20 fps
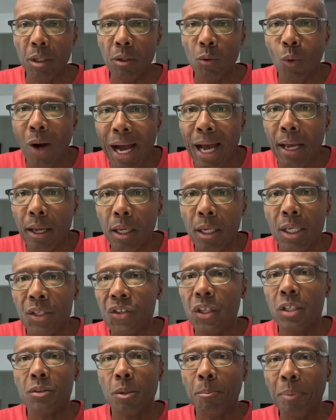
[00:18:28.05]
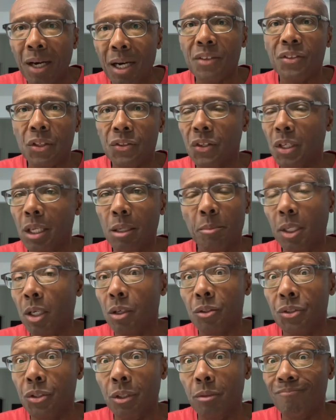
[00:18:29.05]
Why? See, it's a Ponzi scheme
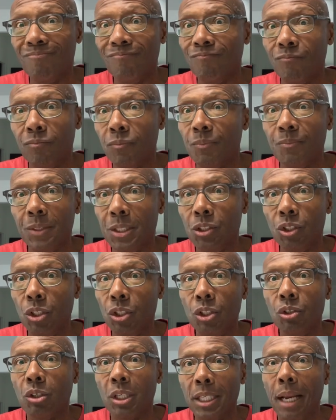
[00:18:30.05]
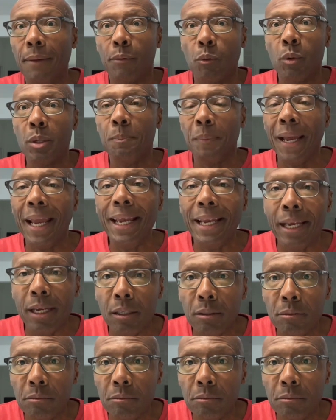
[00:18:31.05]
because you can never repay it.